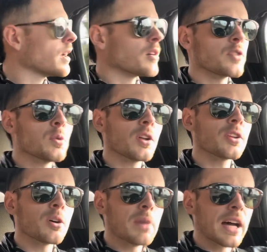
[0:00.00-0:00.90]
if you all
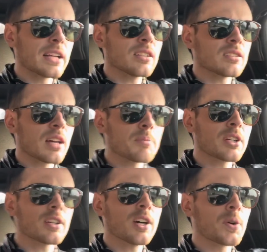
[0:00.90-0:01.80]
don't mind, I'm
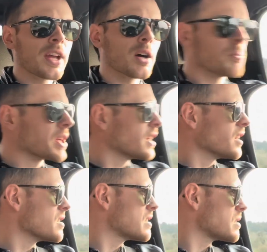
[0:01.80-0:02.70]
gonna go now
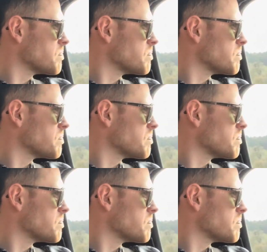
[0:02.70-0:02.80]
because